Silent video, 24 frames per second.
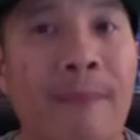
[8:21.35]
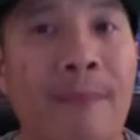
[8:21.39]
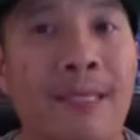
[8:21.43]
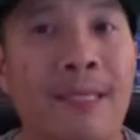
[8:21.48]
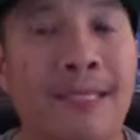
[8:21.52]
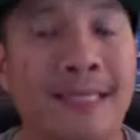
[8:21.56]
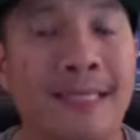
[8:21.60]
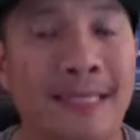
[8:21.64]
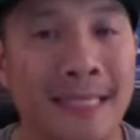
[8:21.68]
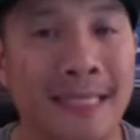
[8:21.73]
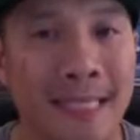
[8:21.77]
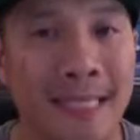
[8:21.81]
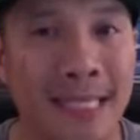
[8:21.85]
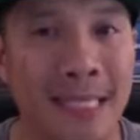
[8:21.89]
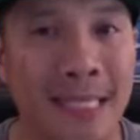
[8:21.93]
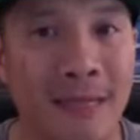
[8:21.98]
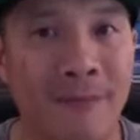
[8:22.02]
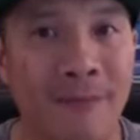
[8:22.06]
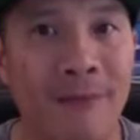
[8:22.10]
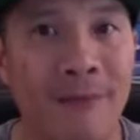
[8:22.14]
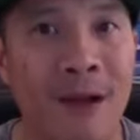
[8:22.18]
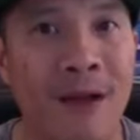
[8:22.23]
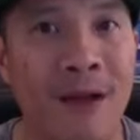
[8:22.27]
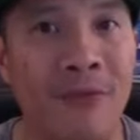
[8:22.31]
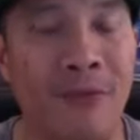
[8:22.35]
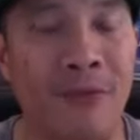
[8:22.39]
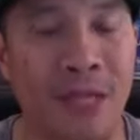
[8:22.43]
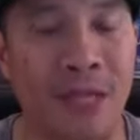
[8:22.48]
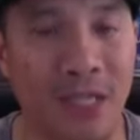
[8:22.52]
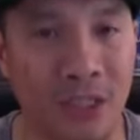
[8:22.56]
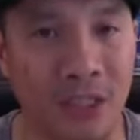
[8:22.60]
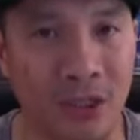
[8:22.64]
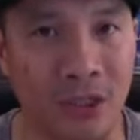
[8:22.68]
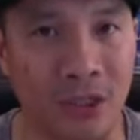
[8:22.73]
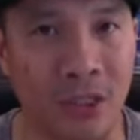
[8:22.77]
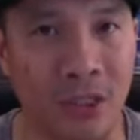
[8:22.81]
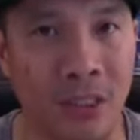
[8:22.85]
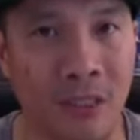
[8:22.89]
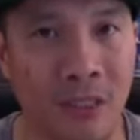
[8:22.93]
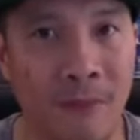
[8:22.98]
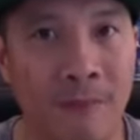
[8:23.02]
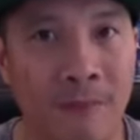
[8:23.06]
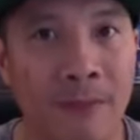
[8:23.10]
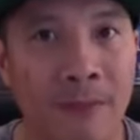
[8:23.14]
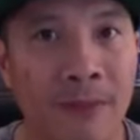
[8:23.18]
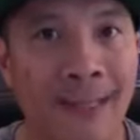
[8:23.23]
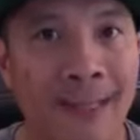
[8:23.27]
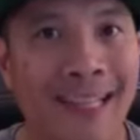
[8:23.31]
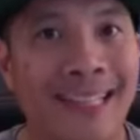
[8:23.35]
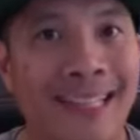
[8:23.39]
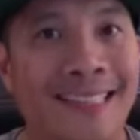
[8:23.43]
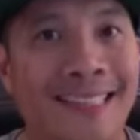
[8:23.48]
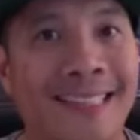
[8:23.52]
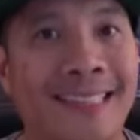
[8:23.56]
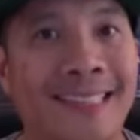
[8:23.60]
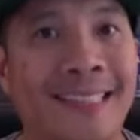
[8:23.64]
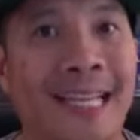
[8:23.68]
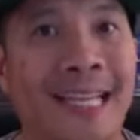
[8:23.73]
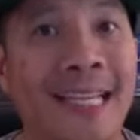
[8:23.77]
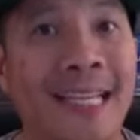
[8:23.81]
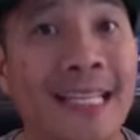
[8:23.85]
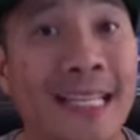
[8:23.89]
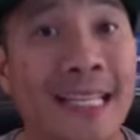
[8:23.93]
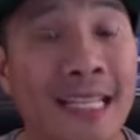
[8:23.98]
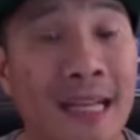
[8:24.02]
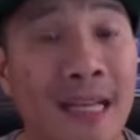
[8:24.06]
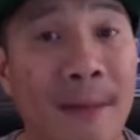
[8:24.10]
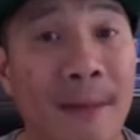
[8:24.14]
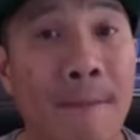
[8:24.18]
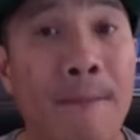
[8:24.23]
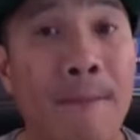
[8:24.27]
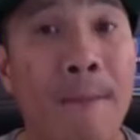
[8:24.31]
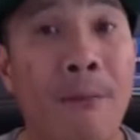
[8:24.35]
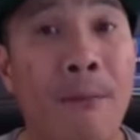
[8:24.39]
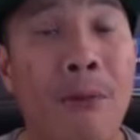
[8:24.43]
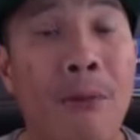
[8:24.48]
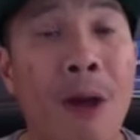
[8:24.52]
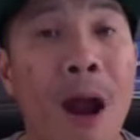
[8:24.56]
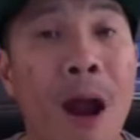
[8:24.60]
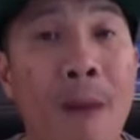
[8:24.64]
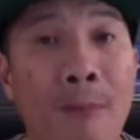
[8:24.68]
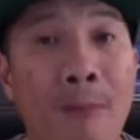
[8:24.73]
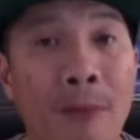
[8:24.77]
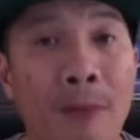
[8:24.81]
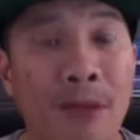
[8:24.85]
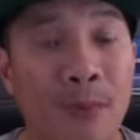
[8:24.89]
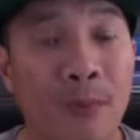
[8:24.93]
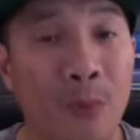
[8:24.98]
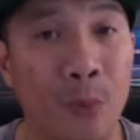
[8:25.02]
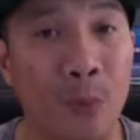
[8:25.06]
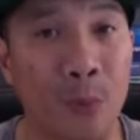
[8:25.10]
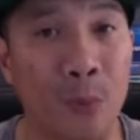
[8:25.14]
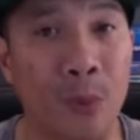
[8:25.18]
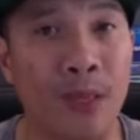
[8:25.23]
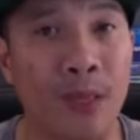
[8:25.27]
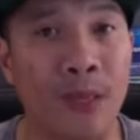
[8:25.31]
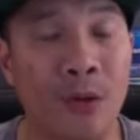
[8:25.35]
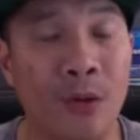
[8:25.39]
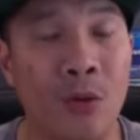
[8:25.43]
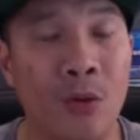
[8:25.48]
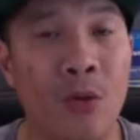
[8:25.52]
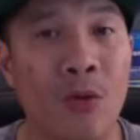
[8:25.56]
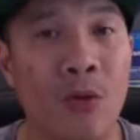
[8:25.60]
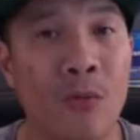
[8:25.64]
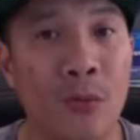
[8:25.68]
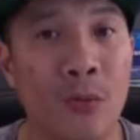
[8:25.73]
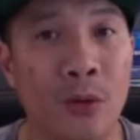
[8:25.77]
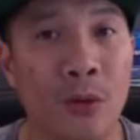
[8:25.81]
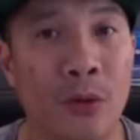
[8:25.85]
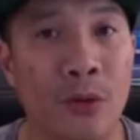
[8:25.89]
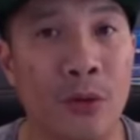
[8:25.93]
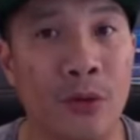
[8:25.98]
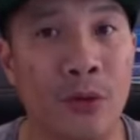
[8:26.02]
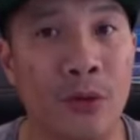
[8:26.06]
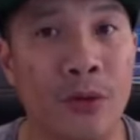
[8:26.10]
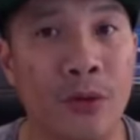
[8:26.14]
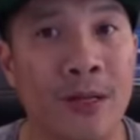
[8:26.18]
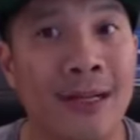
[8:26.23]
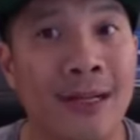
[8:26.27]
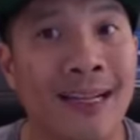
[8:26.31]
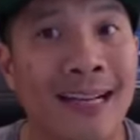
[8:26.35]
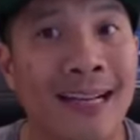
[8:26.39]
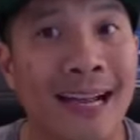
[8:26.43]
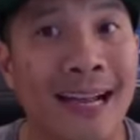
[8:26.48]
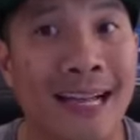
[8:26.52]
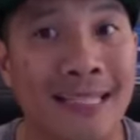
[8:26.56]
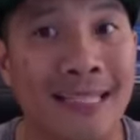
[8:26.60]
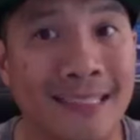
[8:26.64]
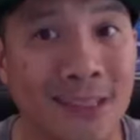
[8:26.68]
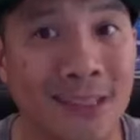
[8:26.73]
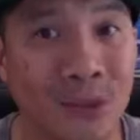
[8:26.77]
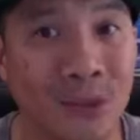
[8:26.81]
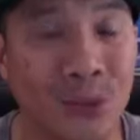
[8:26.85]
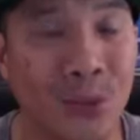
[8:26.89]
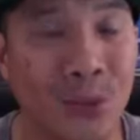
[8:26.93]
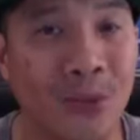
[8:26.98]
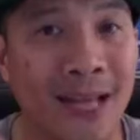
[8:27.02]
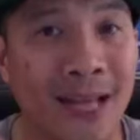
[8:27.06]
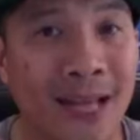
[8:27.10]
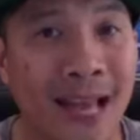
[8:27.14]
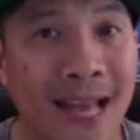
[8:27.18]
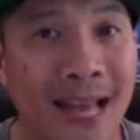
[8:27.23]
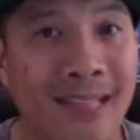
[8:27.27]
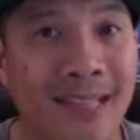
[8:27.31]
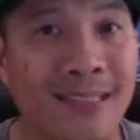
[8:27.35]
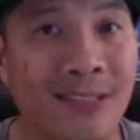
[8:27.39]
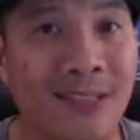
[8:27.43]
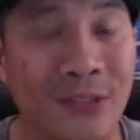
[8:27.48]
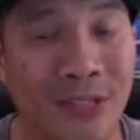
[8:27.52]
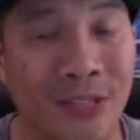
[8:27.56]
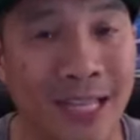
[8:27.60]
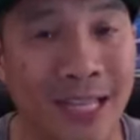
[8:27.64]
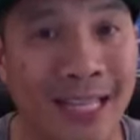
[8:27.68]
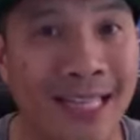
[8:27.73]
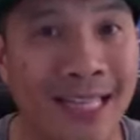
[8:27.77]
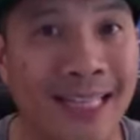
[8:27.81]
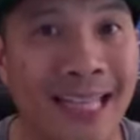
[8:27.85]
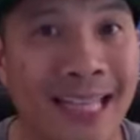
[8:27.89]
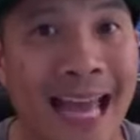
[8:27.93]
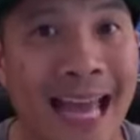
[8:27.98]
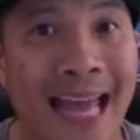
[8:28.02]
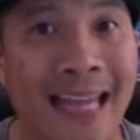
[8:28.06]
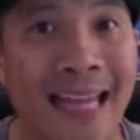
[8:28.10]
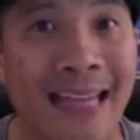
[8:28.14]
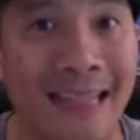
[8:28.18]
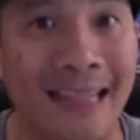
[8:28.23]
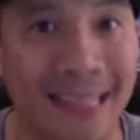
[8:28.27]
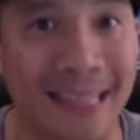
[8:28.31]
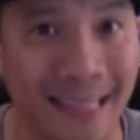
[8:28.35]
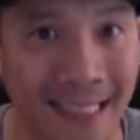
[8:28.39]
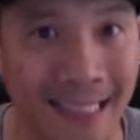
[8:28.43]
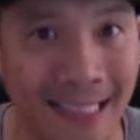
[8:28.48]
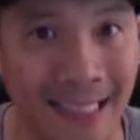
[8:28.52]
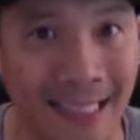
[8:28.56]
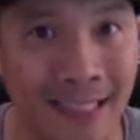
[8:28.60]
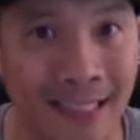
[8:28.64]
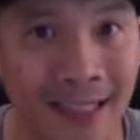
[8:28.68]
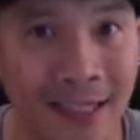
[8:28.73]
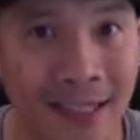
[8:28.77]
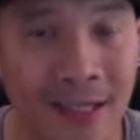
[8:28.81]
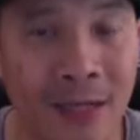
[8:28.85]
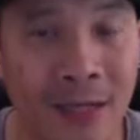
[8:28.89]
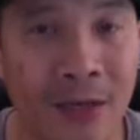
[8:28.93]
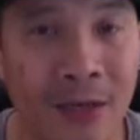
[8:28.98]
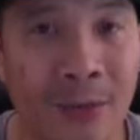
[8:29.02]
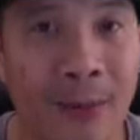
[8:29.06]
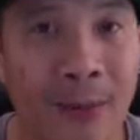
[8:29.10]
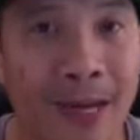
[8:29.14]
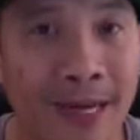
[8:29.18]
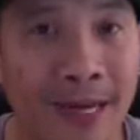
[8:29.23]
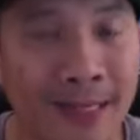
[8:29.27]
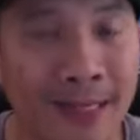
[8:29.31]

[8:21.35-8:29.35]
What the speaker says: But the key foundation is setting it up properly with the homeowner as soon as you get that lead, right?